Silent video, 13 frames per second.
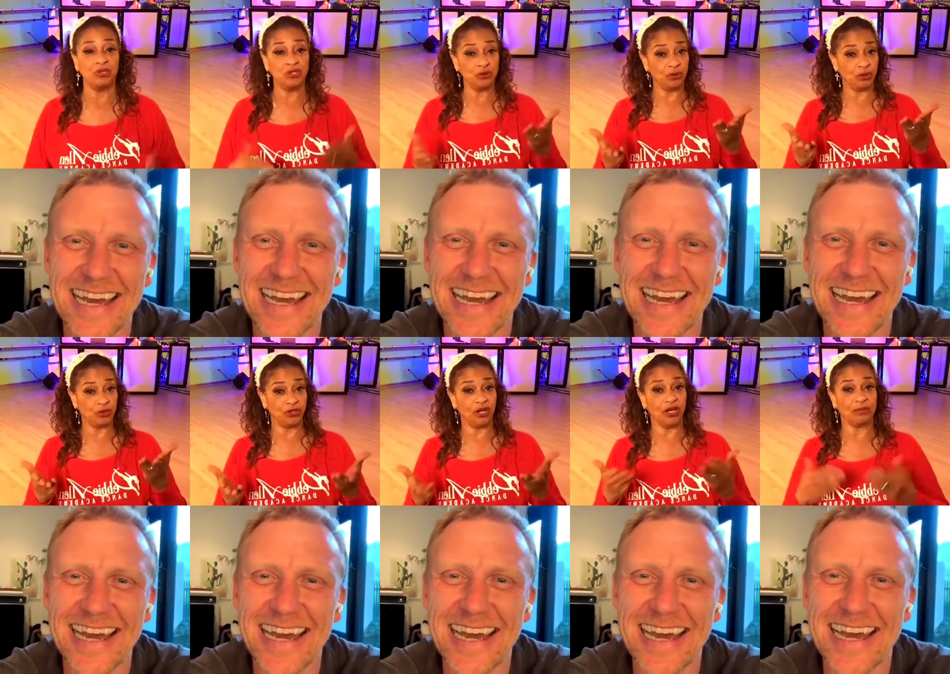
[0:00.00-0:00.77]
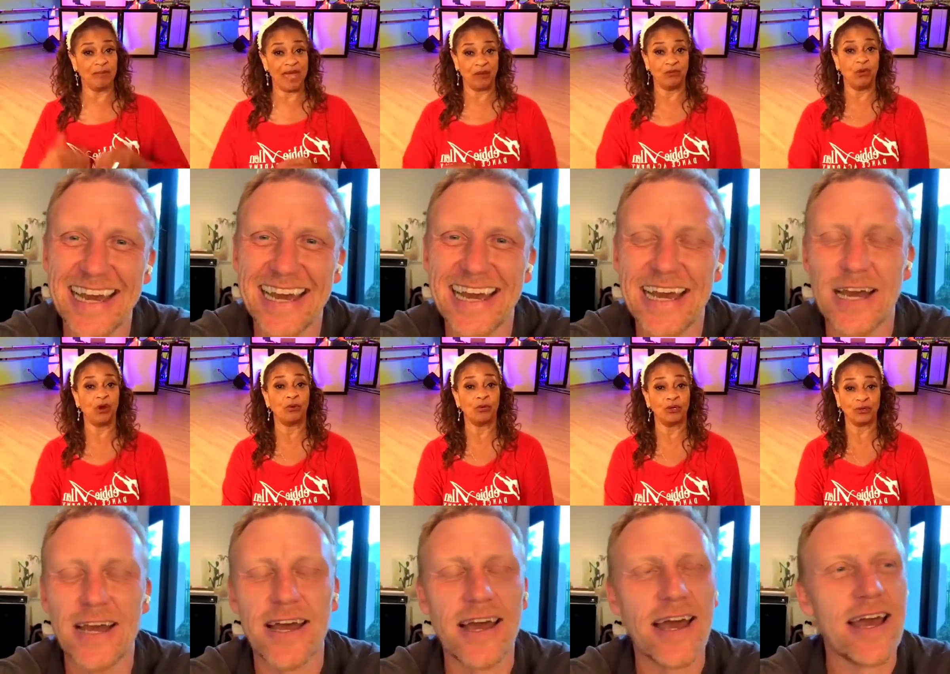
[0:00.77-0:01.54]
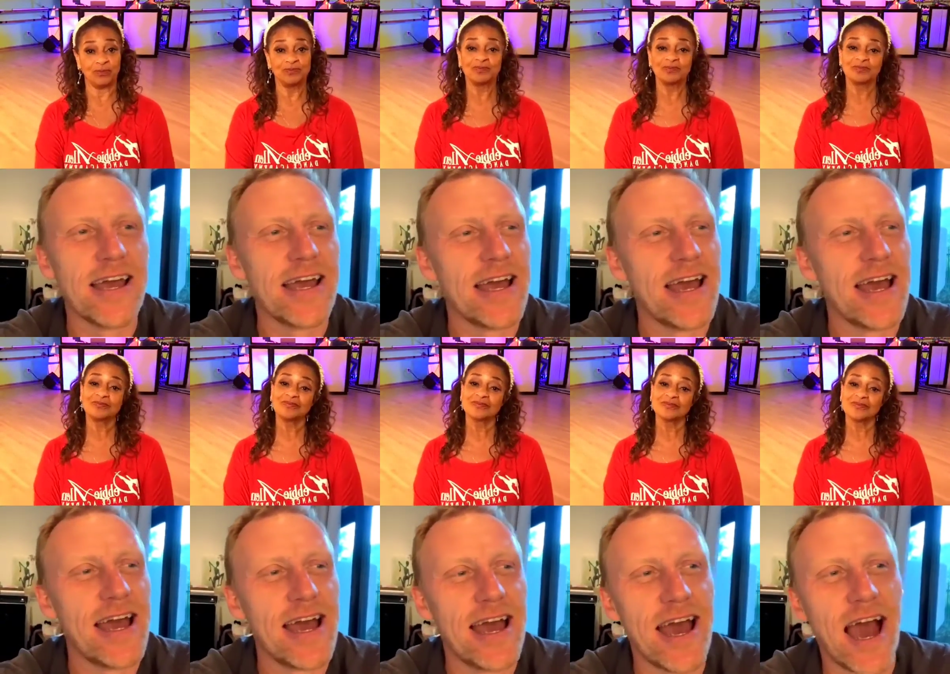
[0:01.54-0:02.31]
Speaker 1: when you were a young man? Where were you?
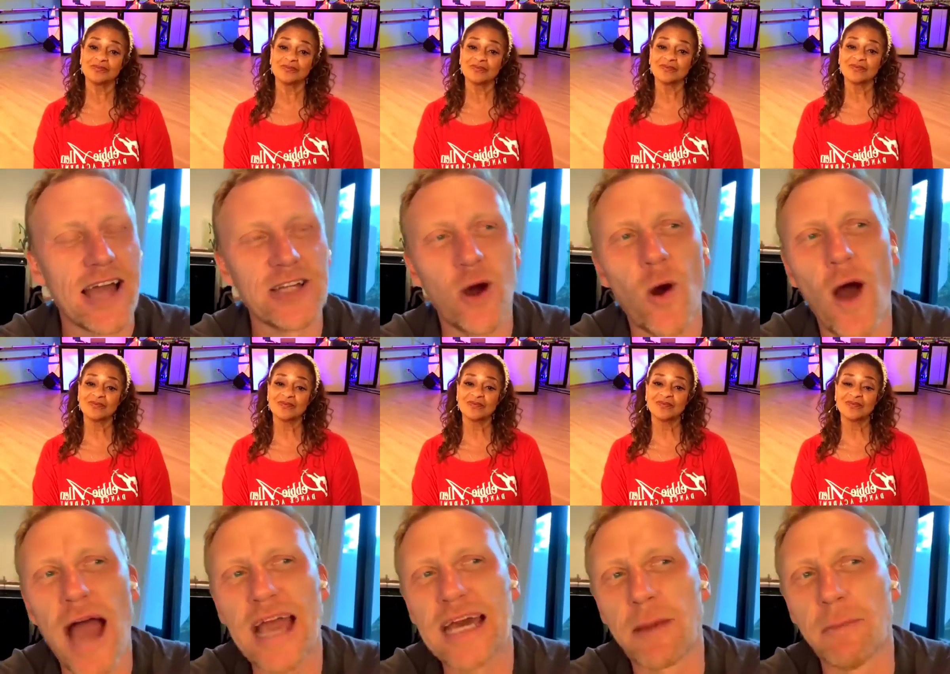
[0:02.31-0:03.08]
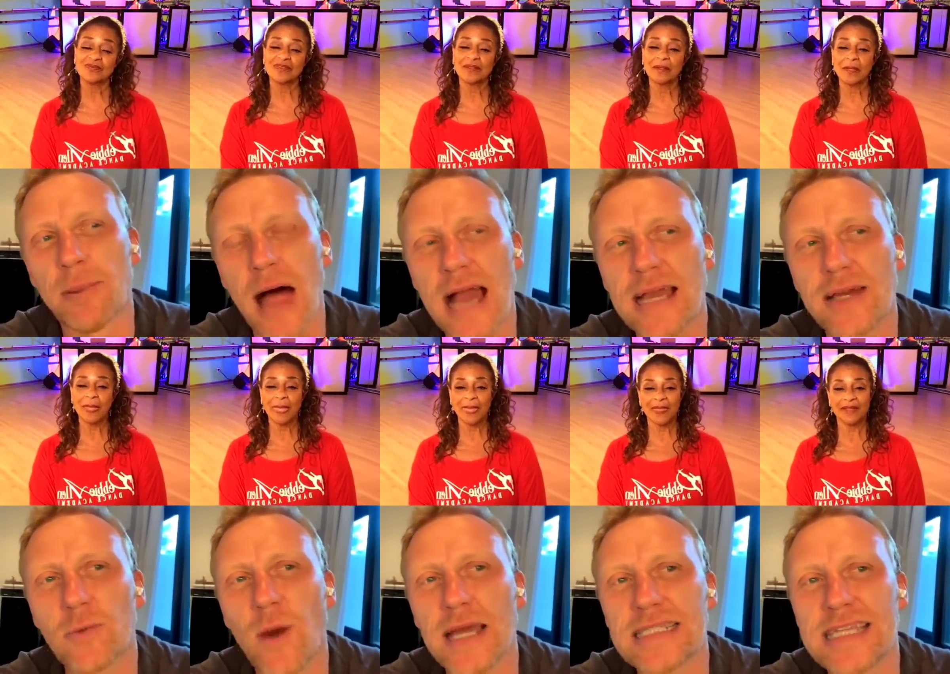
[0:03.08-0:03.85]
Speaker 2: You know, I had a black and white